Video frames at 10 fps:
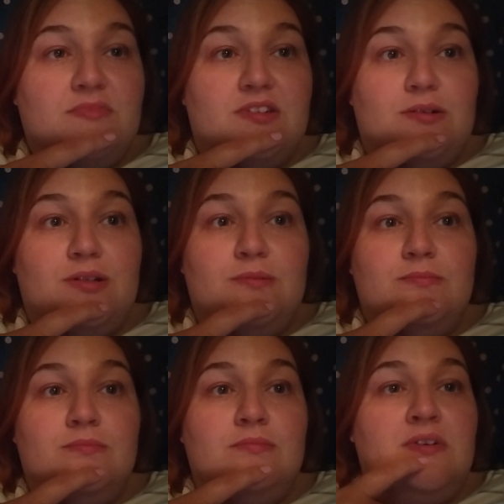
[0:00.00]
So I do.
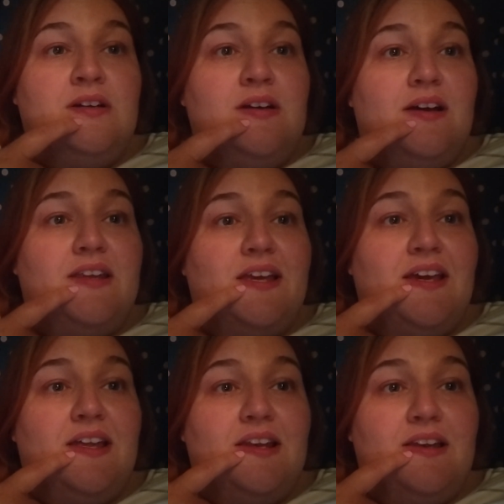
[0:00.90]
And
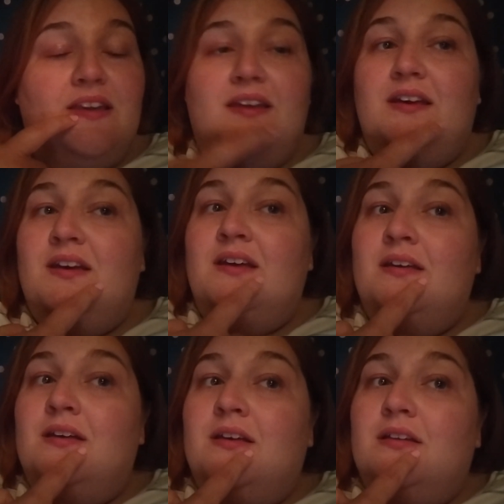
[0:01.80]
again,
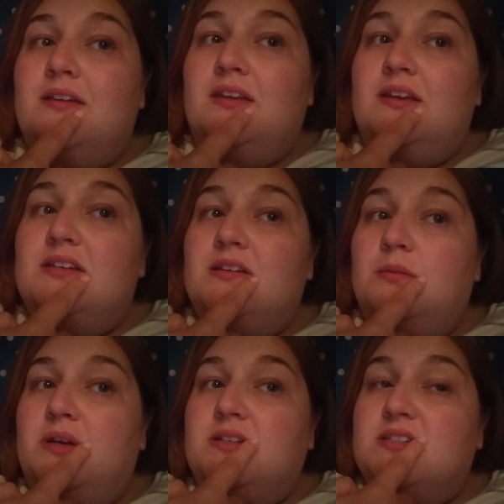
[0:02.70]
these little
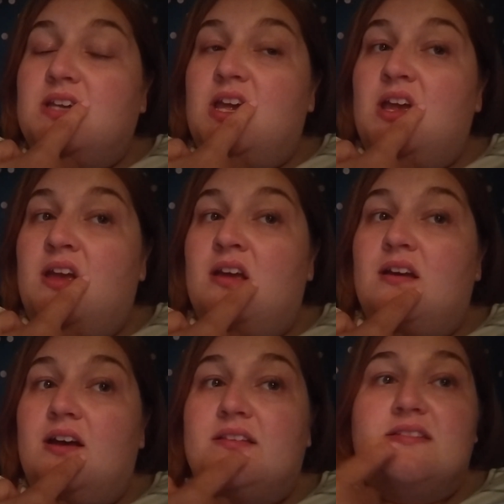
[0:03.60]
bits
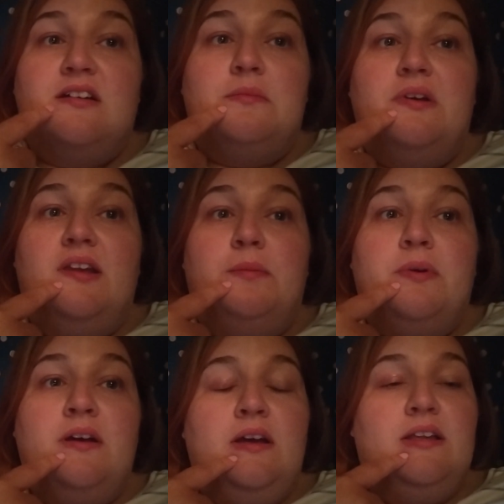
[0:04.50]
at the side of my lip
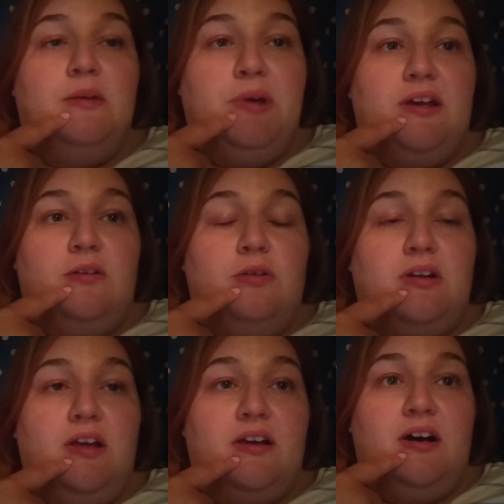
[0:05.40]
that make it look
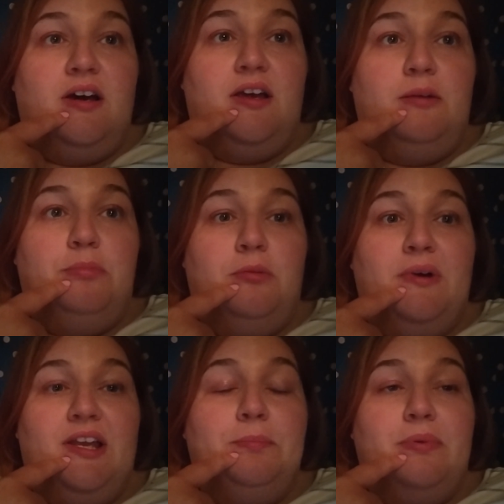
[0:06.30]
like I put
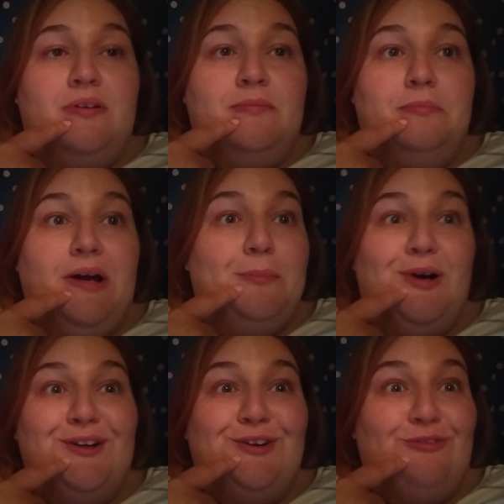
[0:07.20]
my lip balm
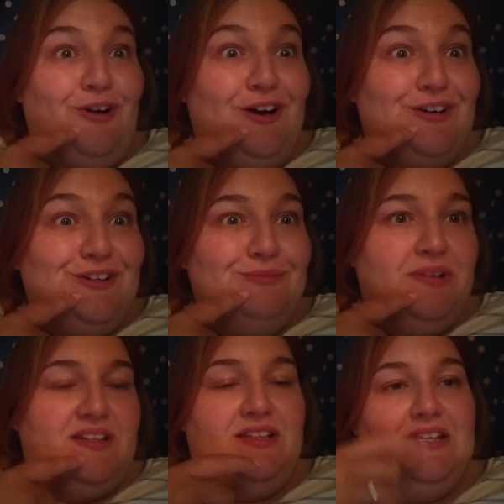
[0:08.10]
on wrong,
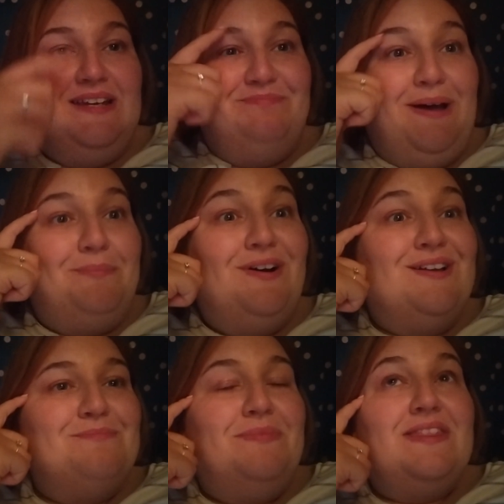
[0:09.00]
my tinted lip
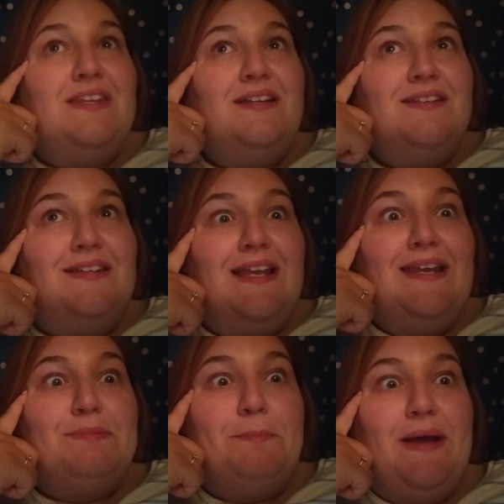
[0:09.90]

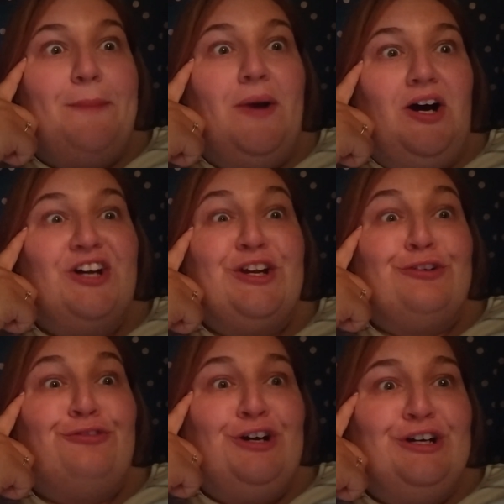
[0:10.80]
balm on
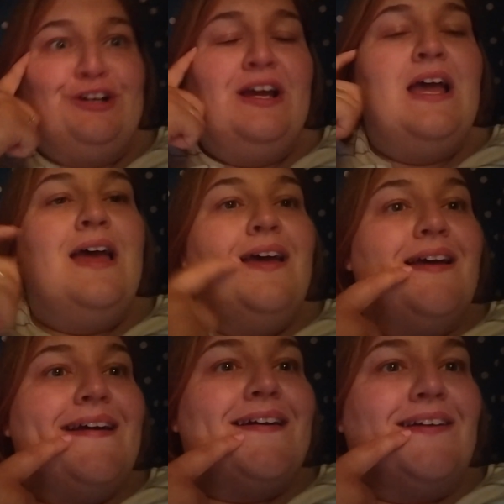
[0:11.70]
wrong,
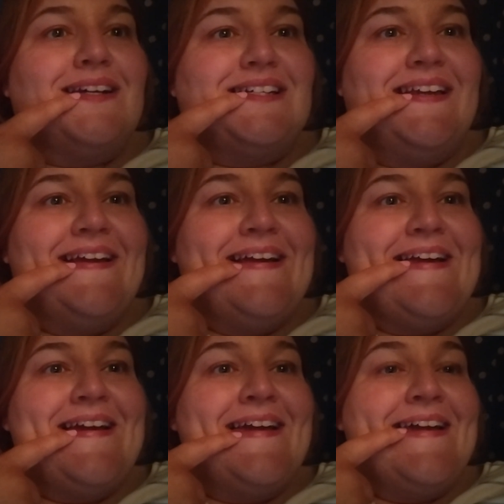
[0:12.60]
are actually
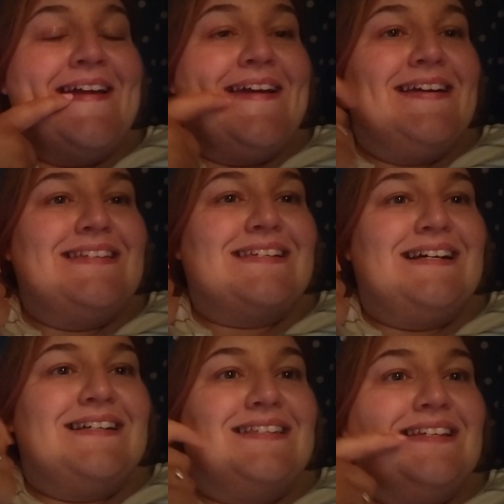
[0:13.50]

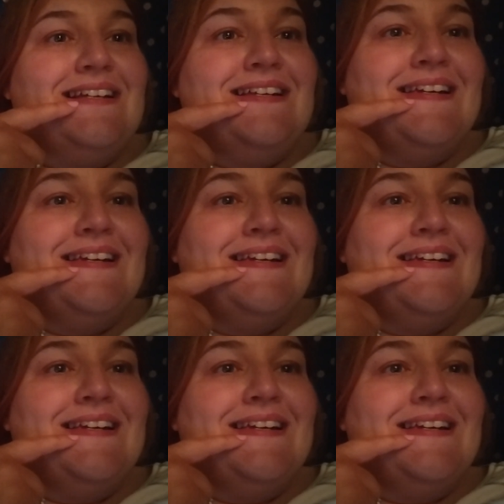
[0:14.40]
scars.